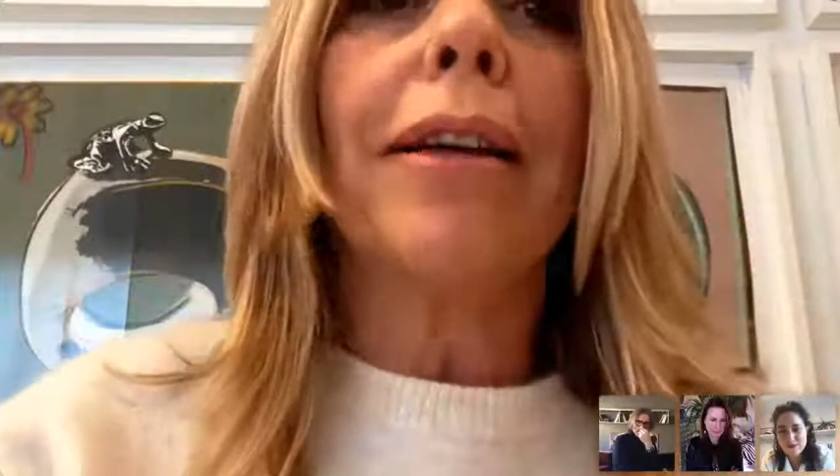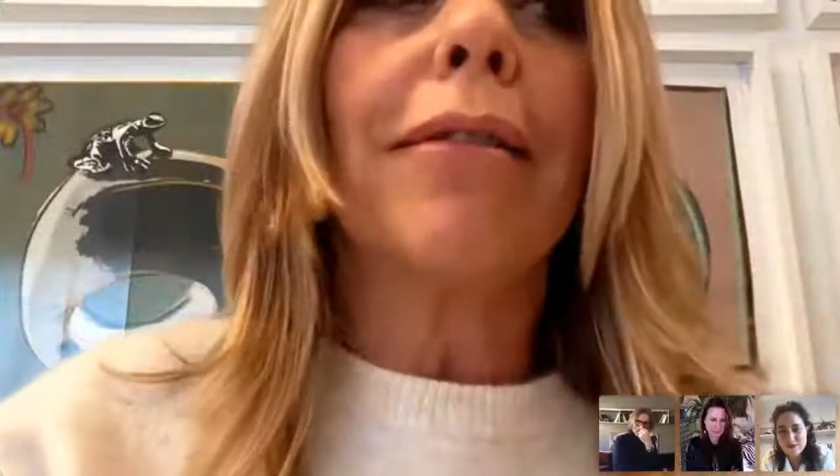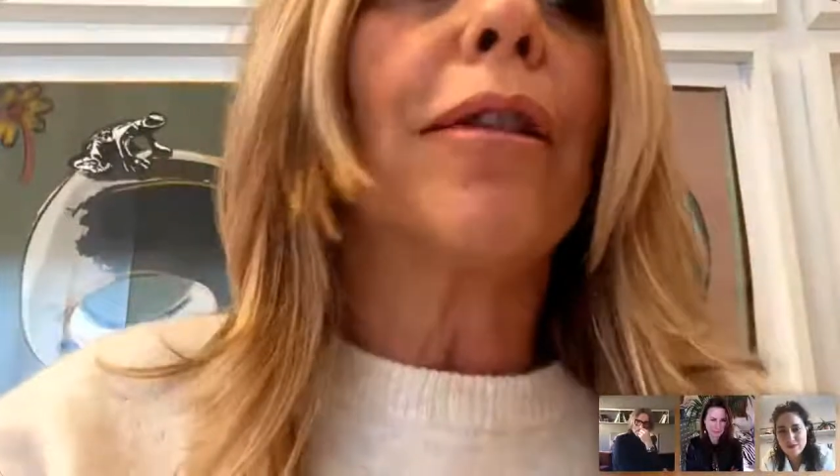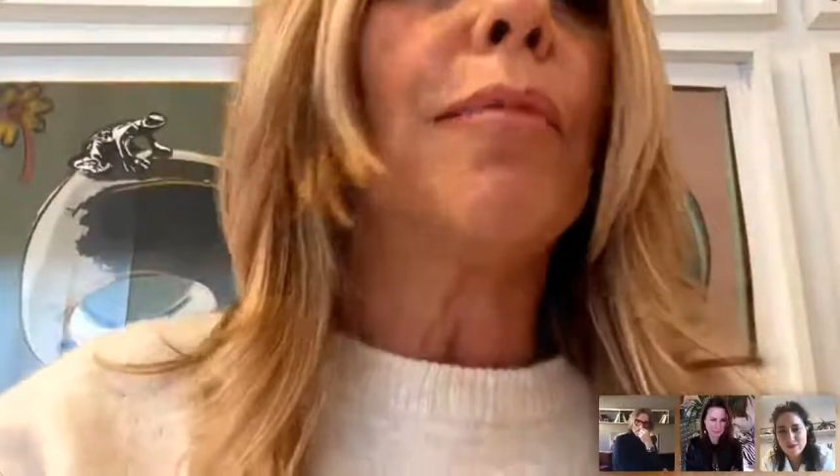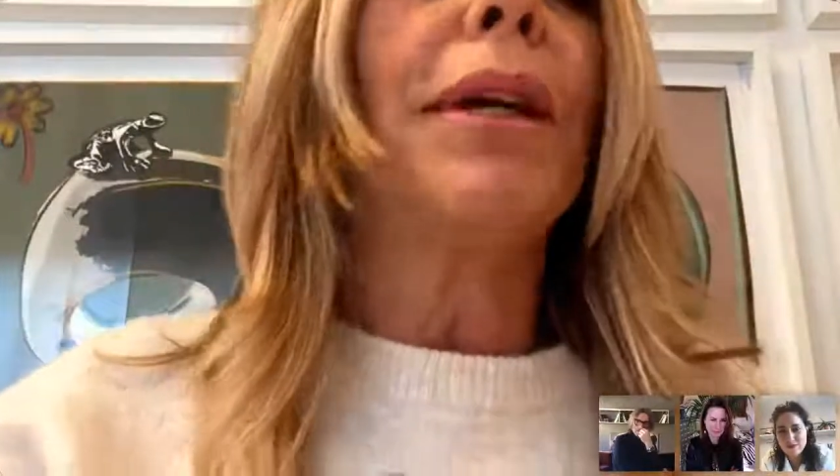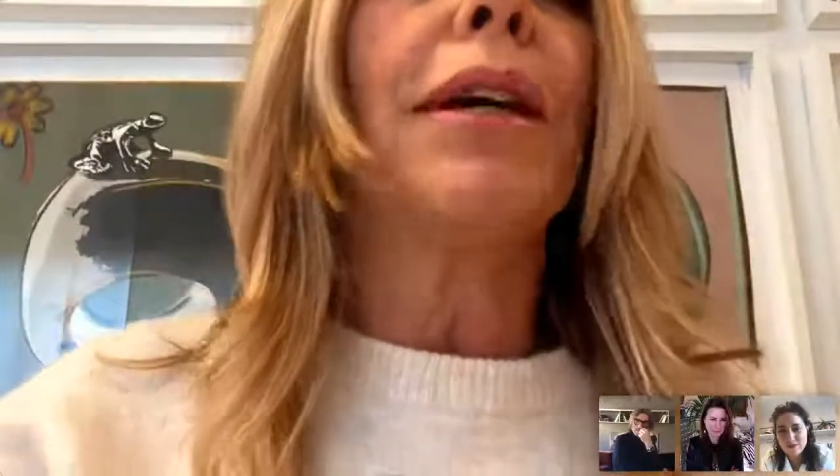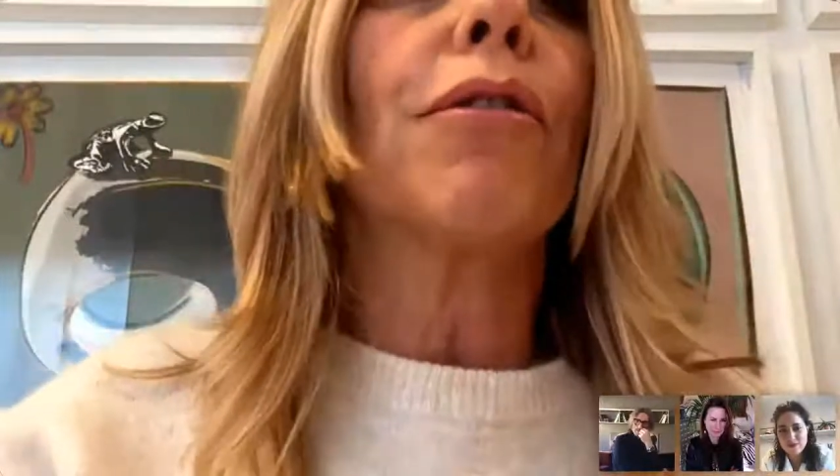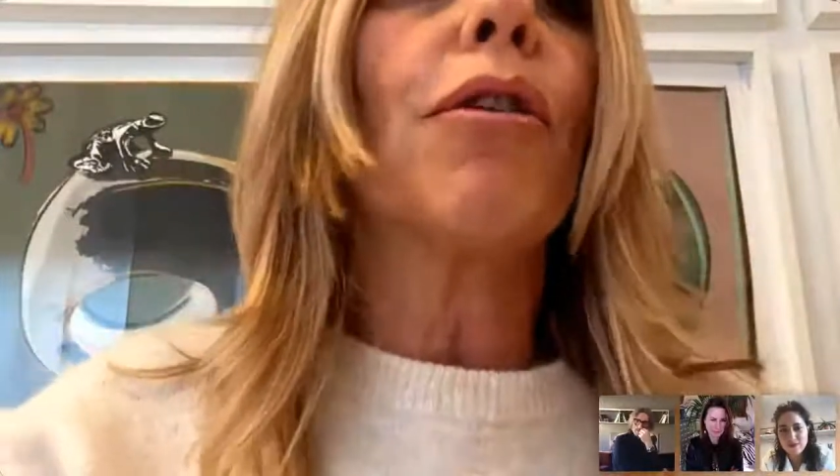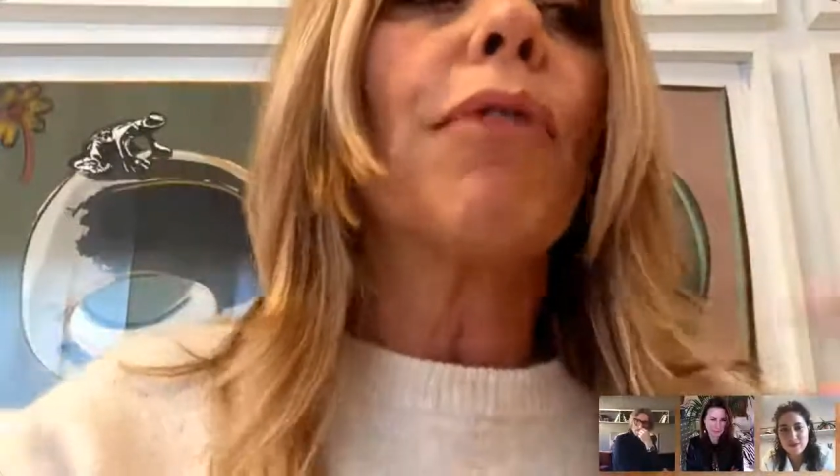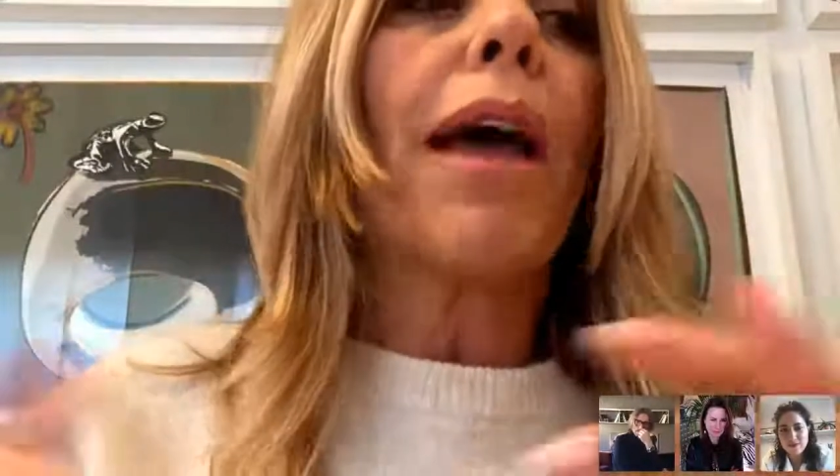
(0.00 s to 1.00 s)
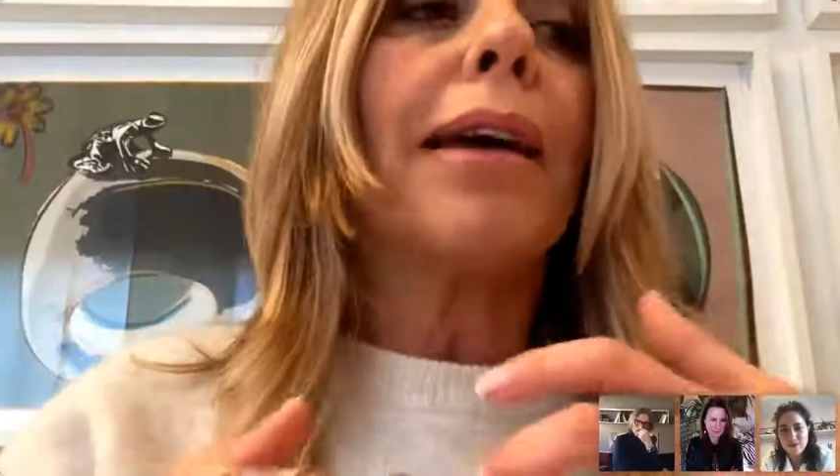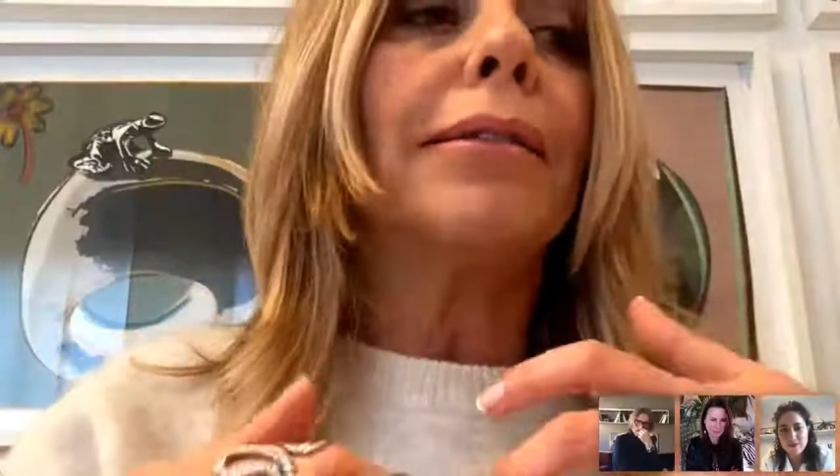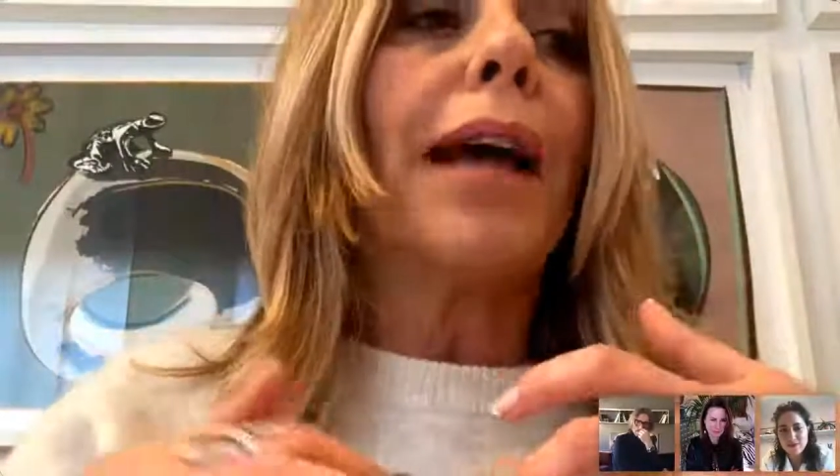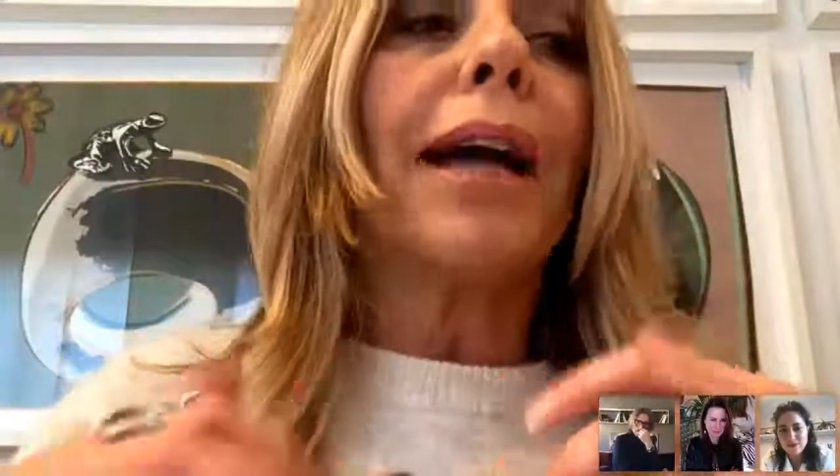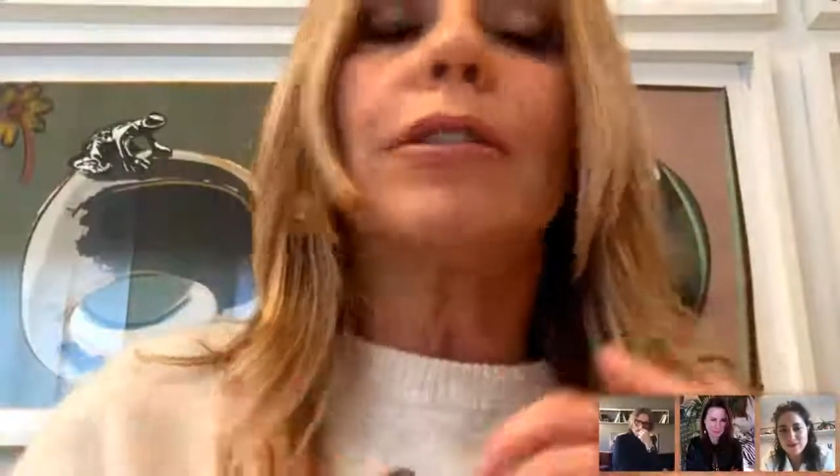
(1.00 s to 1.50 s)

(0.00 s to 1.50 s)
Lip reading: in the mirror, and